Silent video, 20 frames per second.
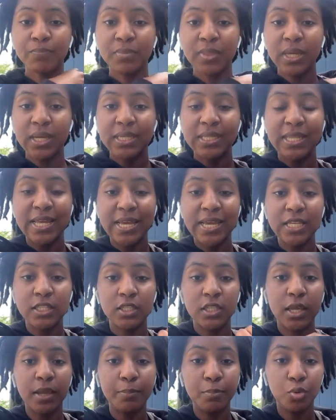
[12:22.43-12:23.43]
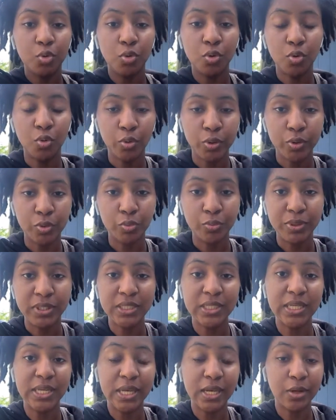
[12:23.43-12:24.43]
that it's a pure oil. Read
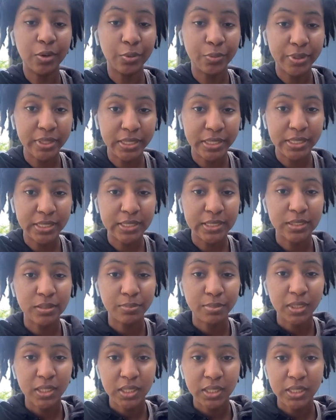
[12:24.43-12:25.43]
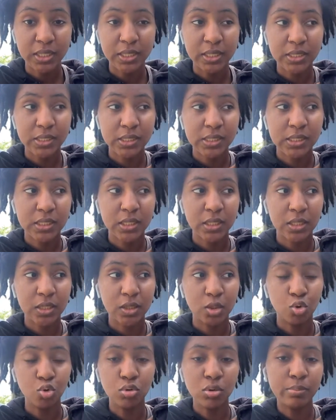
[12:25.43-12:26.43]
the ingredients, because
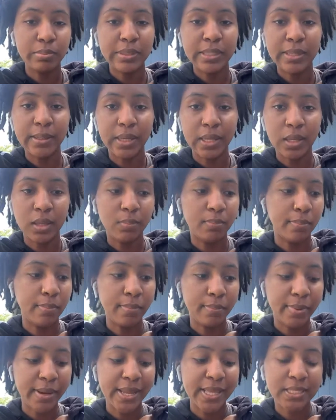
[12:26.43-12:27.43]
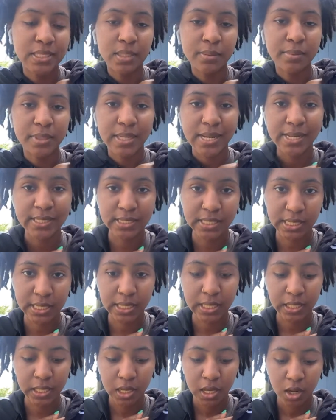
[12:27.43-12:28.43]
you could be buying something that's
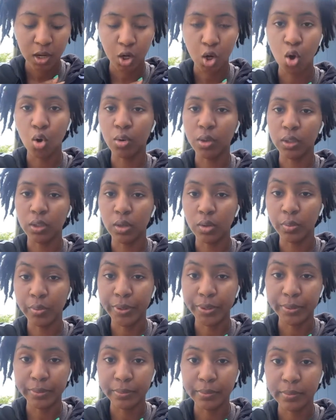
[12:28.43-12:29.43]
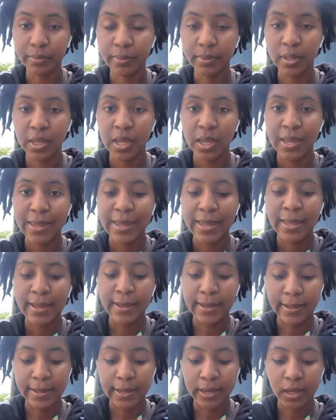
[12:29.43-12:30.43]
a coconut oil,
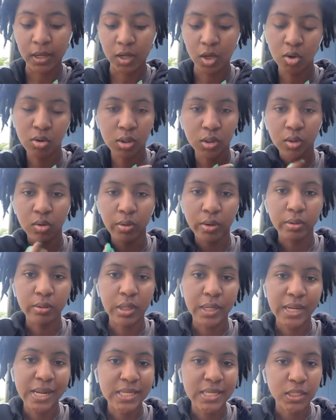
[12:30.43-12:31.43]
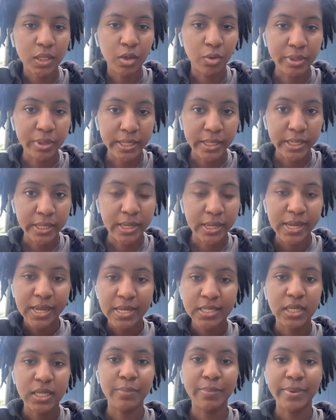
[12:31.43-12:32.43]
and coconut oil the last ingredient. In case
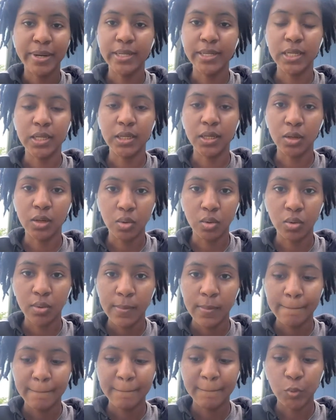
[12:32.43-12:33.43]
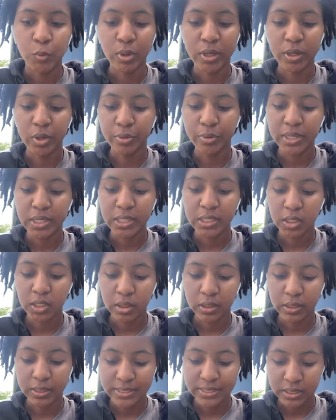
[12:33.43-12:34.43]
anybody didn't know, when ingredients are
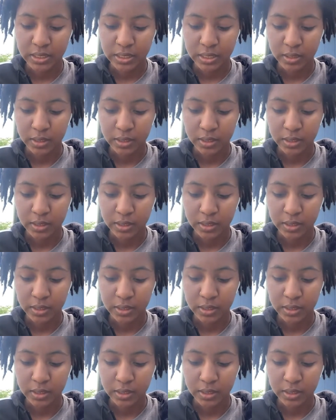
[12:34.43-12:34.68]
listed